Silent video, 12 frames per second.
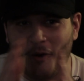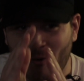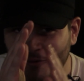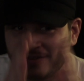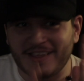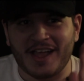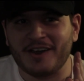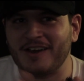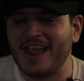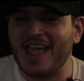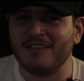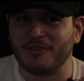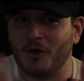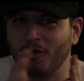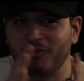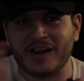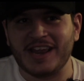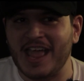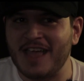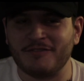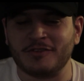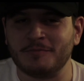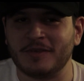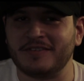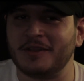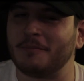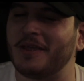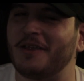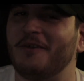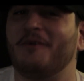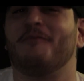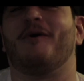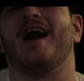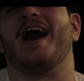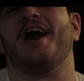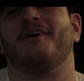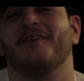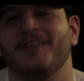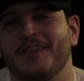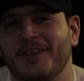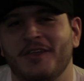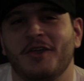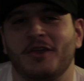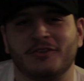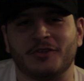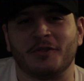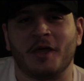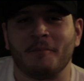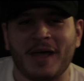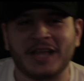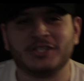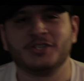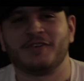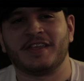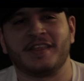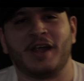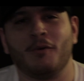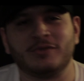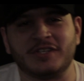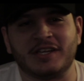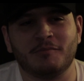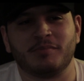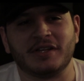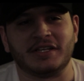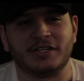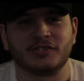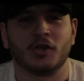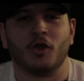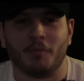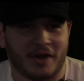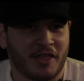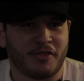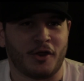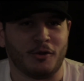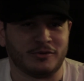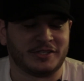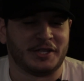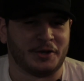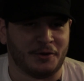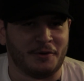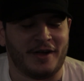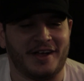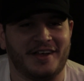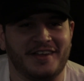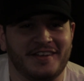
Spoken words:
whole entire hat, the whole right half is missing. I'm like, wow. So now, mind you, right there, I wasn't completely sold, but I thought it was a little,